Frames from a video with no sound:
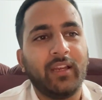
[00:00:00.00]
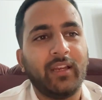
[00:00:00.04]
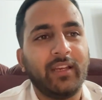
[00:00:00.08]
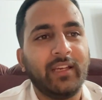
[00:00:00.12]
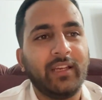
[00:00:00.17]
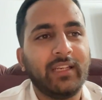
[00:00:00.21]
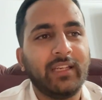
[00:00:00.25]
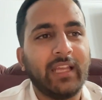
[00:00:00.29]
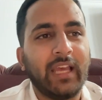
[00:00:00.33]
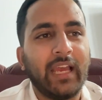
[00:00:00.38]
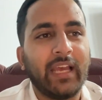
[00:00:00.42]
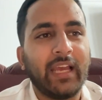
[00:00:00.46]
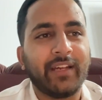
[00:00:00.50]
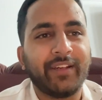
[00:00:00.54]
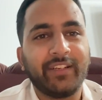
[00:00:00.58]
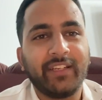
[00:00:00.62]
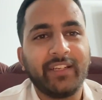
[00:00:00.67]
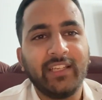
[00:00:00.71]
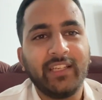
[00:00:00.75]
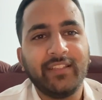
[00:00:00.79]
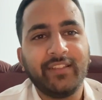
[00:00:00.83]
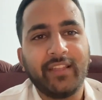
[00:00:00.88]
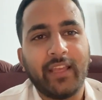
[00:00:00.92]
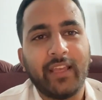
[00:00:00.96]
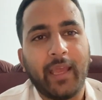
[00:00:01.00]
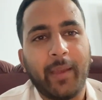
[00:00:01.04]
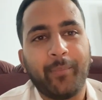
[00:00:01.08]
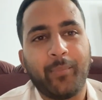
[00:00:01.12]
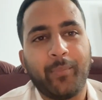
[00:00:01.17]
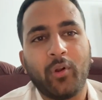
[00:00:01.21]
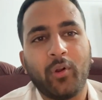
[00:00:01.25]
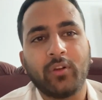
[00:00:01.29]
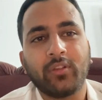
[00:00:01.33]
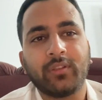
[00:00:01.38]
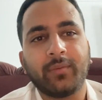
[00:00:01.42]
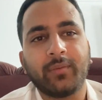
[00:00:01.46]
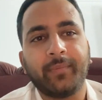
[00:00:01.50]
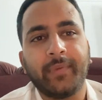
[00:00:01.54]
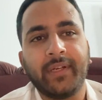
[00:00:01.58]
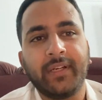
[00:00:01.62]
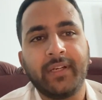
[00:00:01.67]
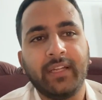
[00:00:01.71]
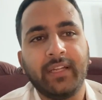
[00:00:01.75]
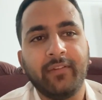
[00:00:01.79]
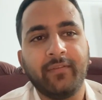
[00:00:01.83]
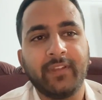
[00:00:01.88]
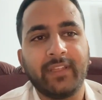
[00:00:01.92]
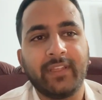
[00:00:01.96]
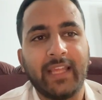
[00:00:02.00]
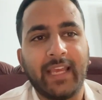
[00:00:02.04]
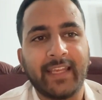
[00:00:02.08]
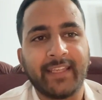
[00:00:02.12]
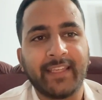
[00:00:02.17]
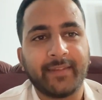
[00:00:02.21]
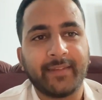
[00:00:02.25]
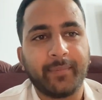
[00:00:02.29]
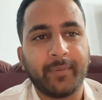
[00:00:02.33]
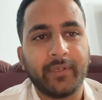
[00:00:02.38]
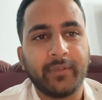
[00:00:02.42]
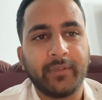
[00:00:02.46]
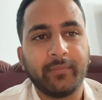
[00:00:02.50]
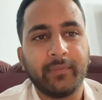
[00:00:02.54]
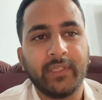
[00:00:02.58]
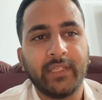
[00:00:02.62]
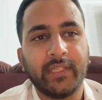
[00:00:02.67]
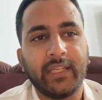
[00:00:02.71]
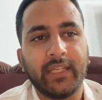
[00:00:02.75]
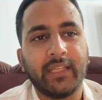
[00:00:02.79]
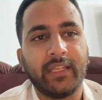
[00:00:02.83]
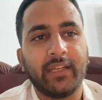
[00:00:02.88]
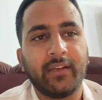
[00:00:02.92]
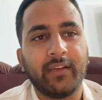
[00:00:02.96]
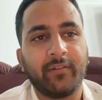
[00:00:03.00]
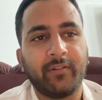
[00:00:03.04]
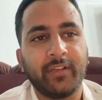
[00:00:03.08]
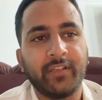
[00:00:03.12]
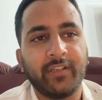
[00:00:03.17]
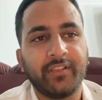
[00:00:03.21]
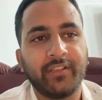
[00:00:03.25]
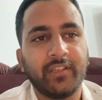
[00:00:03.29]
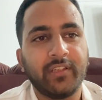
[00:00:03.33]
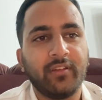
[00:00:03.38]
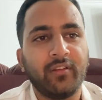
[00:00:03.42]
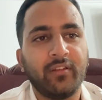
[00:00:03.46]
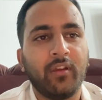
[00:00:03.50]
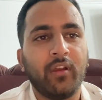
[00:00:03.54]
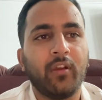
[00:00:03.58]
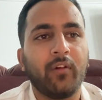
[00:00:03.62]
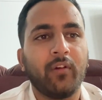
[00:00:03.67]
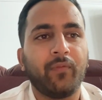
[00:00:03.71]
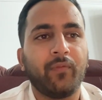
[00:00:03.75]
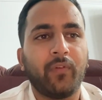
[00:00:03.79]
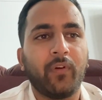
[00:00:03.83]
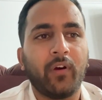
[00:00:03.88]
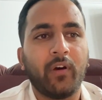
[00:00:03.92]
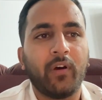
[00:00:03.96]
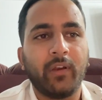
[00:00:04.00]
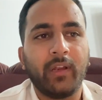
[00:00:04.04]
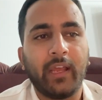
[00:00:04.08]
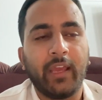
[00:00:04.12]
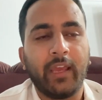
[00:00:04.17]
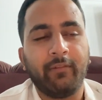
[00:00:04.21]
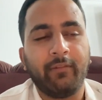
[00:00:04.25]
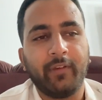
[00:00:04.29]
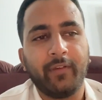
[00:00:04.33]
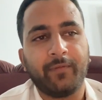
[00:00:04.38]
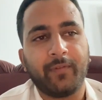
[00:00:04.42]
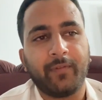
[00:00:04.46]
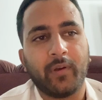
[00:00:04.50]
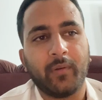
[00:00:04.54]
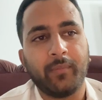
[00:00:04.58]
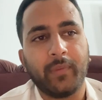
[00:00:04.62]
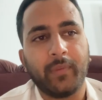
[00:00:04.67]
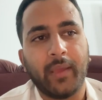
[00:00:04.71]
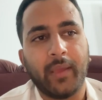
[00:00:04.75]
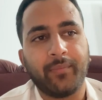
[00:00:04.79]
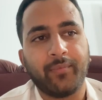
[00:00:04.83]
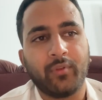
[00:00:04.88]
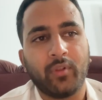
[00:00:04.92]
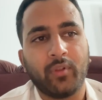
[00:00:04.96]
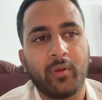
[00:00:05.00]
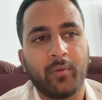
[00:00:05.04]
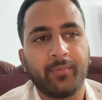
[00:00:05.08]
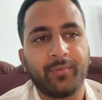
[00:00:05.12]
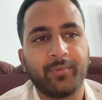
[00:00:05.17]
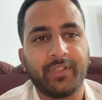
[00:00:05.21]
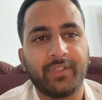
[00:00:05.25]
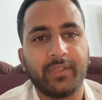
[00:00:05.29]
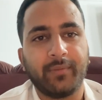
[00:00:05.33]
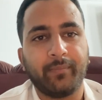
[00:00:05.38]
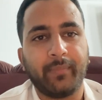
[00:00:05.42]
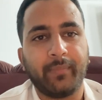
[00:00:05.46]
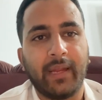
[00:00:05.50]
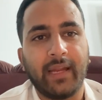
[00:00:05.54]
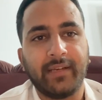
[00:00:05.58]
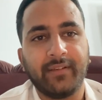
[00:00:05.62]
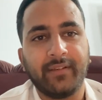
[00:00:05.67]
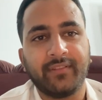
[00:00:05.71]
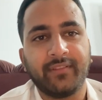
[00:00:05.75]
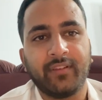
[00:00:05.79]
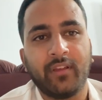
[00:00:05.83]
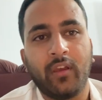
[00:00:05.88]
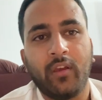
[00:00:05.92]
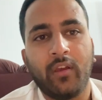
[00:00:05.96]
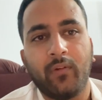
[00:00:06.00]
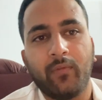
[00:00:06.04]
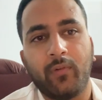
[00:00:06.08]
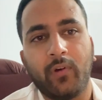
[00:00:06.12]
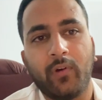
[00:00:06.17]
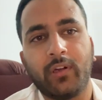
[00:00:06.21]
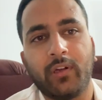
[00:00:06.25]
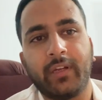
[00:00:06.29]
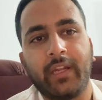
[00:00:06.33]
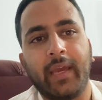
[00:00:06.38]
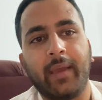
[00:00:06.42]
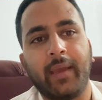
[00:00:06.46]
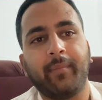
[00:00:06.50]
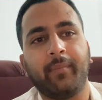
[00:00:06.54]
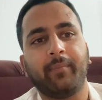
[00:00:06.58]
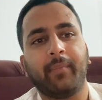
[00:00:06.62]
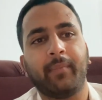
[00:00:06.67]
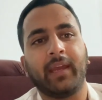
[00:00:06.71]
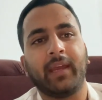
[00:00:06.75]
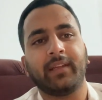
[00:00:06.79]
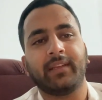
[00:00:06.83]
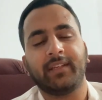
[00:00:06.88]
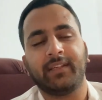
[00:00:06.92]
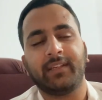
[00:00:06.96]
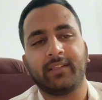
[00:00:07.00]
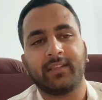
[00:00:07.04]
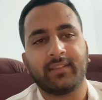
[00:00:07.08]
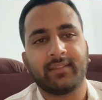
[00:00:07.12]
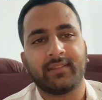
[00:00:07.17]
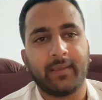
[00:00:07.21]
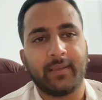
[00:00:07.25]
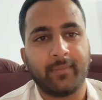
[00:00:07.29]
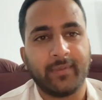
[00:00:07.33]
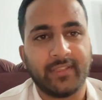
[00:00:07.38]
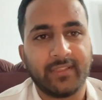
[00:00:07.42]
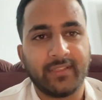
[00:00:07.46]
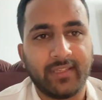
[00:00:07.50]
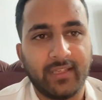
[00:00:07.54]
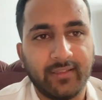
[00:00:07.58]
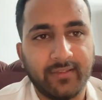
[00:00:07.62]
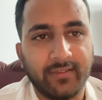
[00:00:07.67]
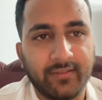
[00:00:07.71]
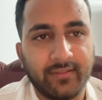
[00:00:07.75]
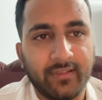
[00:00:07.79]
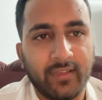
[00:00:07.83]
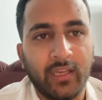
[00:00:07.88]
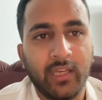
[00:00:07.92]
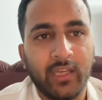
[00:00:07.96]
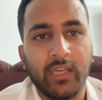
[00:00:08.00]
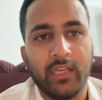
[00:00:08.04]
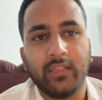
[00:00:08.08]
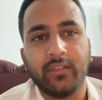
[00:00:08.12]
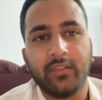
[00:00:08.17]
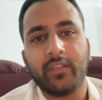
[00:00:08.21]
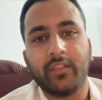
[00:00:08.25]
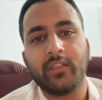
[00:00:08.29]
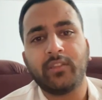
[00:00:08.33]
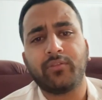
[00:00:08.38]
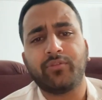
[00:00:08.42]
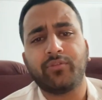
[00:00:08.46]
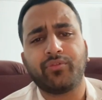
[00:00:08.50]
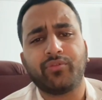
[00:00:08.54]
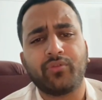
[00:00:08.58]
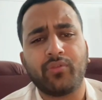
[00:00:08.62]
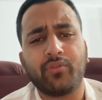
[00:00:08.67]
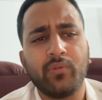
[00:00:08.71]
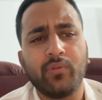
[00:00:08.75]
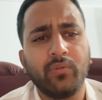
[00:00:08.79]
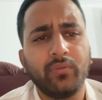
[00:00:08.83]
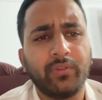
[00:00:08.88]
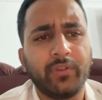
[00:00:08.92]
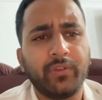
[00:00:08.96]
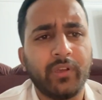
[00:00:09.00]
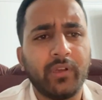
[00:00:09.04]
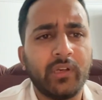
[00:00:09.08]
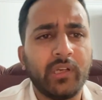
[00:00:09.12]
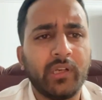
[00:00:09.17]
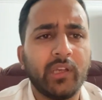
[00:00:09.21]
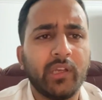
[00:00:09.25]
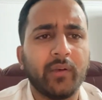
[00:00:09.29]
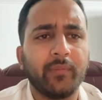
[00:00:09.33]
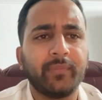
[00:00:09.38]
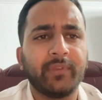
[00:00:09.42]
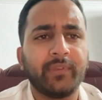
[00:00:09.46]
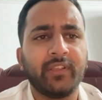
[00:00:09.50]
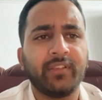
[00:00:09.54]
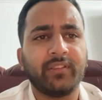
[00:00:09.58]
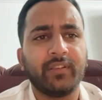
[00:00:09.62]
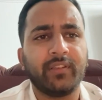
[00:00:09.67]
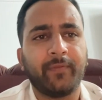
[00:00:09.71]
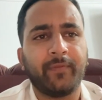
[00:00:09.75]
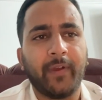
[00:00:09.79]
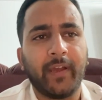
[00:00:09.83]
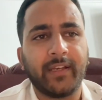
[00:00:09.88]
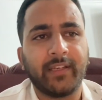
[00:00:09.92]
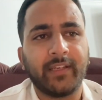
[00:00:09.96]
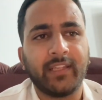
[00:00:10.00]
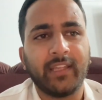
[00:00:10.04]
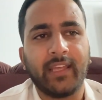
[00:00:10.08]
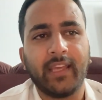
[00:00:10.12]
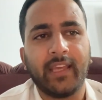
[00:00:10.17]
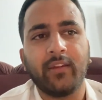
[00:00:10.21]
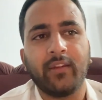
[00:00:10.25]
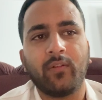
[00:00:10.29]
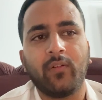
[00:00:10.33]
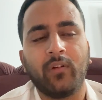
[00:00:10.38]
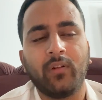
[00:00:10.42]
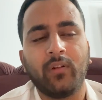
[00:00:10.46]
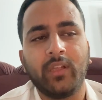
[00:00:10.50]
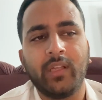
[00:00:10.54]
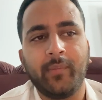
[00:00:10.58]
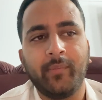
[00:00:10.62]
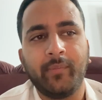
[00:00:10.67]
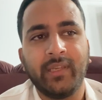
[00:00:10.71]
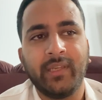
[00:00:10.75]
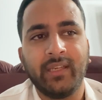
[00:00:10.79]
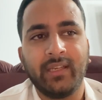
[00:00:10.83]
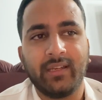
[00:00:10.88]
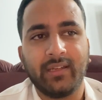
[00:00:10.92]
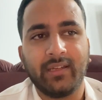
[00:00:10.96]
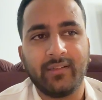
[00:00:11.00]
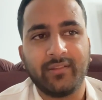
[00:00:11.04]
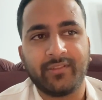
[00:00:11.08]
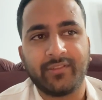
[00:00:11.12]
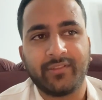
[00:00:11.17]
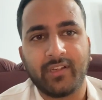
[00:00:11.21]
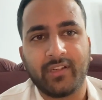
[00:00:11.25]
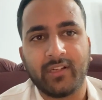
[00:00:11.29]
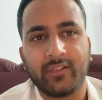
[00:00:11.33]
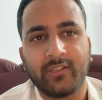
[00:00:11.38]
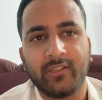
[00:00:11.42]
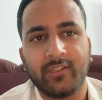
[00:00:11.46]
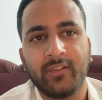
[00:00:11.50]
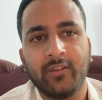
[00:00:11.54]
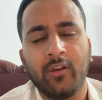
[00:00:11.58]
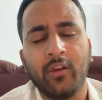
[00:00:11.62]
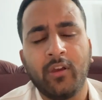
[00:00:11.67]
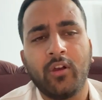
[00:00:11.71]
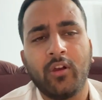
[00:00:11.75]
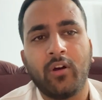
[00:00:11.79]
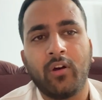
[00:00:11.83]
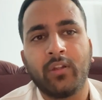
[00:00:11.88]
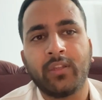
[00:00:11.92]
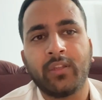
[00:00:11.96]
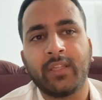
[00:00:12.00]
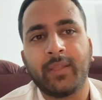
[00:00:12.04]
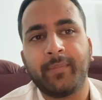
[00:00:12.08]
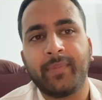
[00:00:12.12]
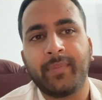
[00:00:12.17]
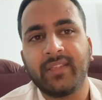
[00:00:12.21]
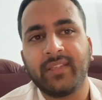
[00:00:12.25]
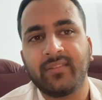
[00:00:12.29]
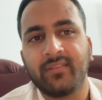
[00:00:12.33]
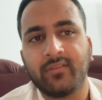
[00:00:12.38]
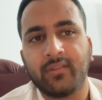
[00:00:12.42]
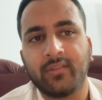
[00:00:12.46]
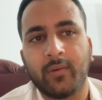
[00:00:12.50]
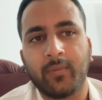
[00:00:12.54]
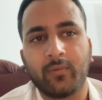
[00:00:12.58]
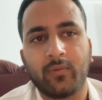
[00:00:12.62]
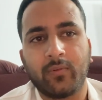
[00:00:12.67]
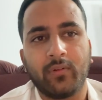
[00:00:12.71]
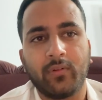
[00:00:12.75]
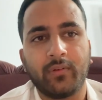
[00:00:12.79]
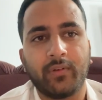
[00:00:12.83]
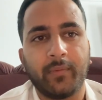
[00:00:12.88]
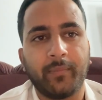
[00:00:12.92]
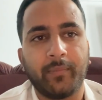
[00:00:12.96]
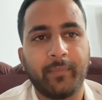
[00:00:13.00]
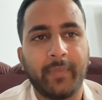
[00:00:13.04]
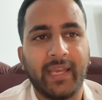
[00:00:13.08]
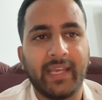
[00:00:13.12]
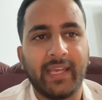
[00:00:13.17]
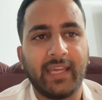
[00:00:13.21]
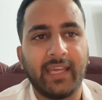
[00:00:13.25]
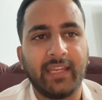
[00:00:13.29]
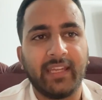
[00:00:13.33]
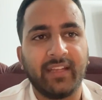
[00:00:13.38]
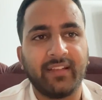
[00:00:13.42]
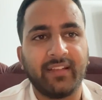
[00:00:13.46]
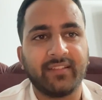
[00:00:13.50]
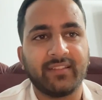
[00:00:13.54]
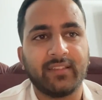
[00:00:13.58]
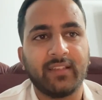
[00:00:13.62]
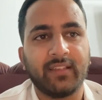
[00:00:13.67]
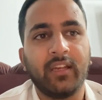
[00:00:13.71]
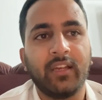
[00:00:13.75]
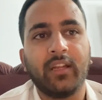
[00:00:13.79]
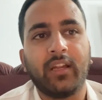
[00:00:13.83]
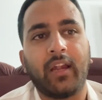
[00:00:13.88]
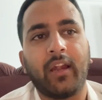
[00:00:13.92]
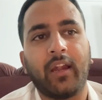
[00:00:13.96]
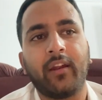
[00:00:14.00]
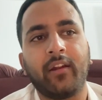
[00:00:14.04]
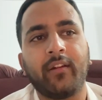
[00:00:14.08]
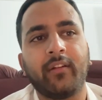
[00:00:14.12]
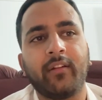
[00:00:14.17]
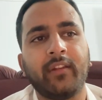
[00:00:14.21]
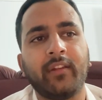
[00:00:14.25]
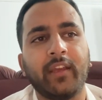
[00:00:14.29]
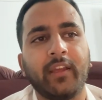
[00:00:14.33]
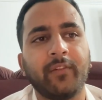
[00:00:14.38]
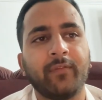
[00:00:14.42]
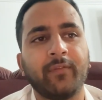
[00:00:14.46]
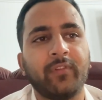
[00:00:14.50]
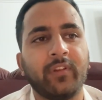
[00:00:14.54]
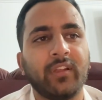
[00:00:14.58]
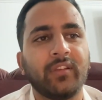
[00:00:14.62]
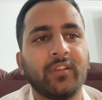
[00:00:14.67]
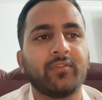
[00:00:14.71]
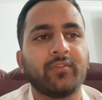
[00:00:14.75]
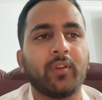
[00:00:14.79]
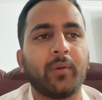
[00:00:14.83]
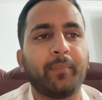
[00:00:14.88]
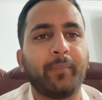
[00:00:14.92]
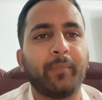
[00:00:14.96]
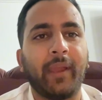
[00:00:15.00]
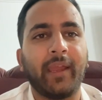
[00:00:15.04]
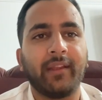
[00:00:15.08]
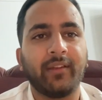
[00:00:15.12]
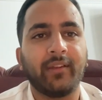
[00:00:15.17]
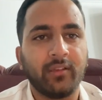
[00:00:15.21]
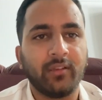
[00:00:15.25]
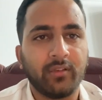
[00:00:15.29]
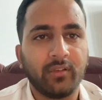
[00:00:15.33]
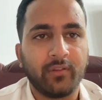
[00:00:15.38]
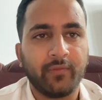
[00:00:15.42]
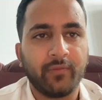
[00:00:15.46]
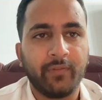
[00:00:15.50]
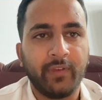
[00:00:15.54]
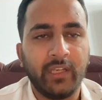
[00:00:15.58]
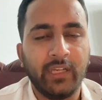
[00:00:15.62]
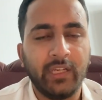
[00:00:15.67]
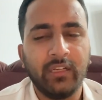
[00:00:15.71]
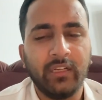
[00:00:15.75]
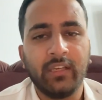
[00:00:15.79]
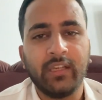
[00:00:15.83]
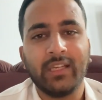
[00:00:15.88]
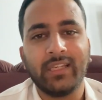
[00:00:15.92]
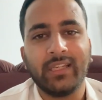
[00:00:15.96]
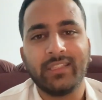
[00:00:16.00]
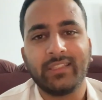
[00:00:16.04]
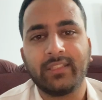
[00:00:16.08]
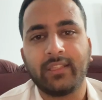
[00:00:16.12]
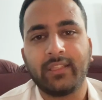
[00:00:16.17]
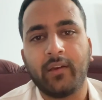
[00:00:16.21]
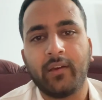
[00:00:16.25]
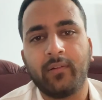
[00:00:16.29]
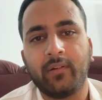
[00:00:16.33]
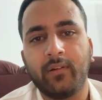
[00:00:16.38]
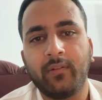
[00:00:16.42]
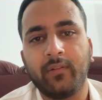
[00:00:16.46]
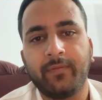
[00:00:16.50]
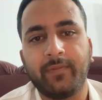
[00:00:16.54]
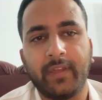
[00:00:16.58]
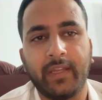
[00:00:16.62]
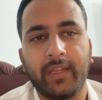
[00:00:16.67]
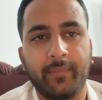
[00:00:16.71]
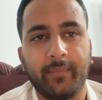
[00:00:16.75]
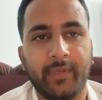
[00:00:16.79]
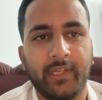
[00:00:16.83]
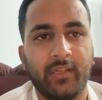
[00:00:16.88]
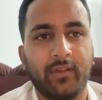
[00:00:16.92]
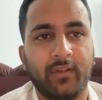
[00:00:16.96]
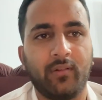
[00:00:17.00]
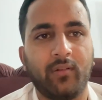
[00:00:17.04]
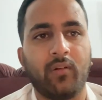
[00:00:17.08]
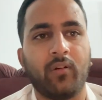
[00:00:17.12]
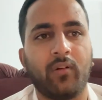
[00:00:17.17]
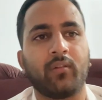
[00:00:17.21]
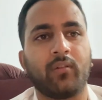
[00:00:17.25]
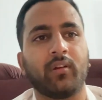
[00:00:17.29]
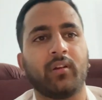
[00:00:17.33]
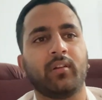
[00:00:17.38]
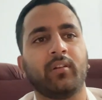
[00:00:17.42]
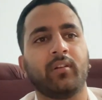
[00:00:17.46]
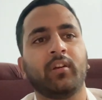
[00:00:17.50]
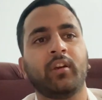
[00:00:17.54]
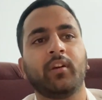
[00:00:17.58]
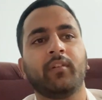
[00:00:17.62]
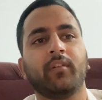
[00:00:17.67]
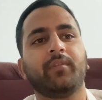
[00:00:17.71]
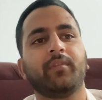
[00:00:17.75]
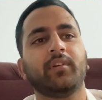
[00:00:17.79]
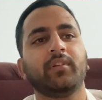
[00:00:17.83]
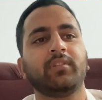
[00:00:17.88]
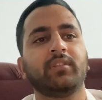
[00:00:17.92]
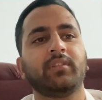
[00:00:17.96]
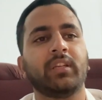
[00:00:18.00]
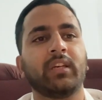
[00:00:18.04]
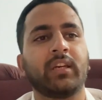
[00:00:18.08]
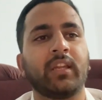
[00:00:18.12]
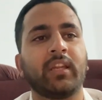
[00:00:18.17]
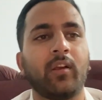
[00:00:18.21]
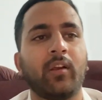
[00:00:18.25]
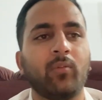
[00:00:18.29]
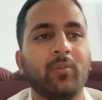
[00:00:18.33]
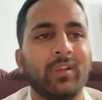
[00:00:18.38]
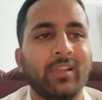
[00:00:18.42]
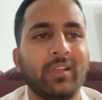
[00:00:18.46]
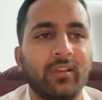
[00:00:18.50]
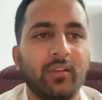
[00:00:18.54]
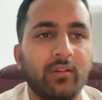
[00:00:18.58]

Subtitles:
It agrees approximately with experiment in a region far away from absorption bands for diamagnetic substance. The true theory of this effect can only be constructed on the basis of quantum mechanics. Under the influence of magnetic field, several phenomena occur. First, the ground